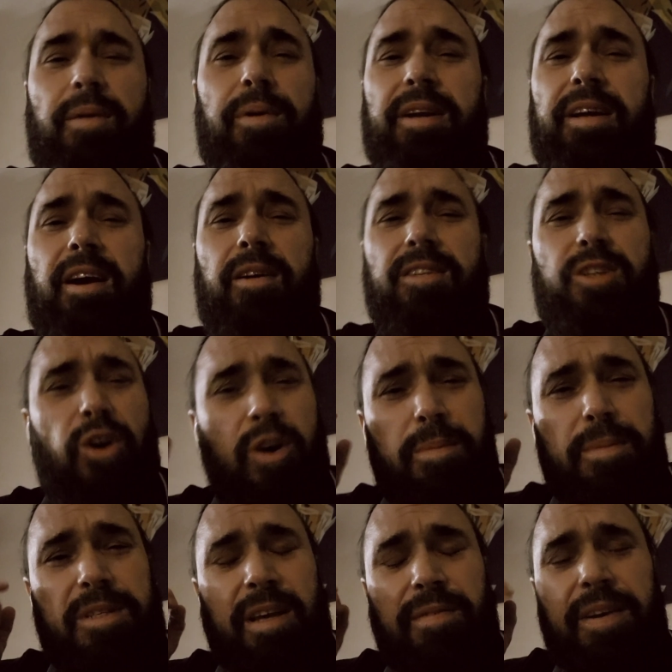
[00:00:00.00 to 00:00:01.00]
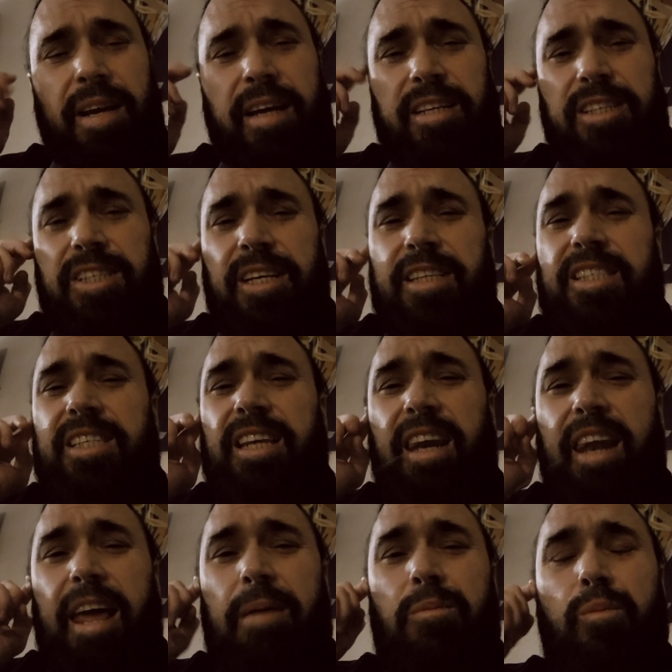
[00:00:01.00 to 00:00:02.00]
They went in a hotel room or something, and she
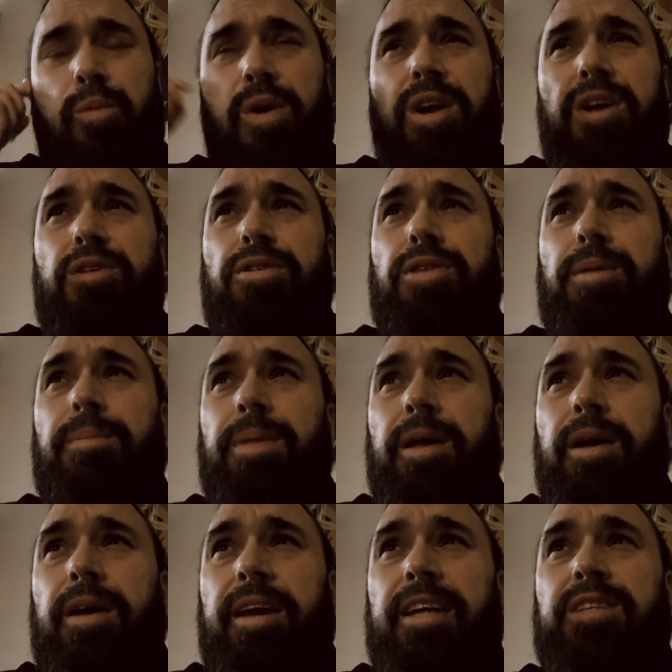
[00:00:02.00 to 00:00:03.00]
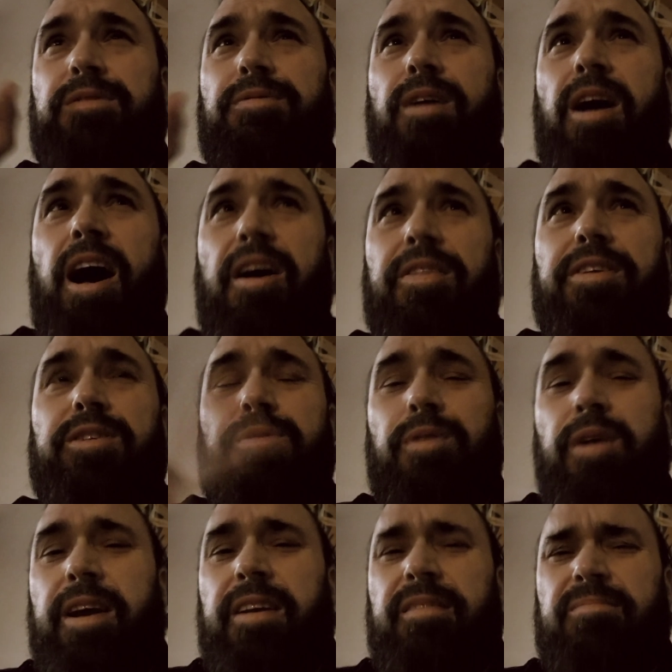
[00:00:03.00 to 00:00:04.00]
slept with his father's
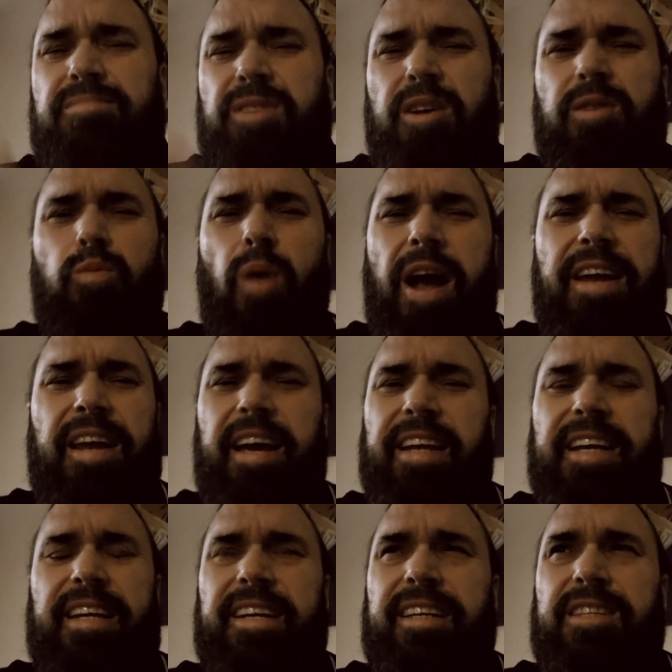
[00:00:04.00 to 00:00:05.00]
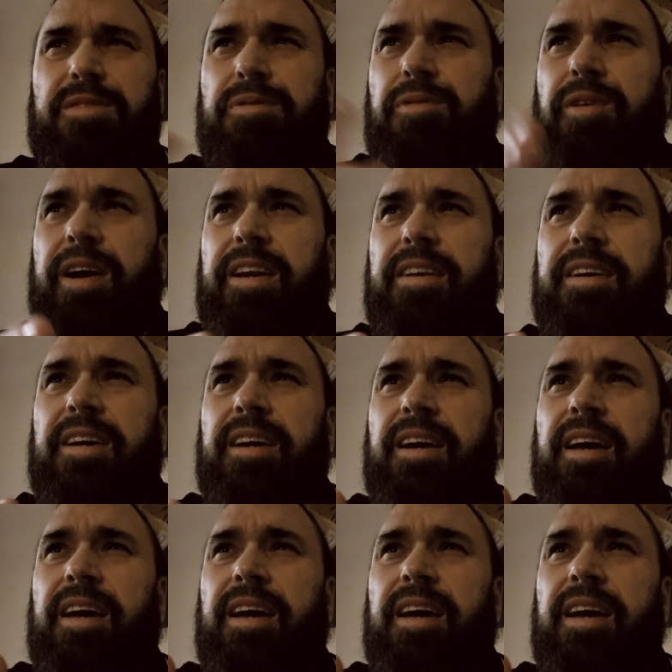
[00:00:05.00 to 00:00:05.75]
friend, so Wayne Aikenhead's friend,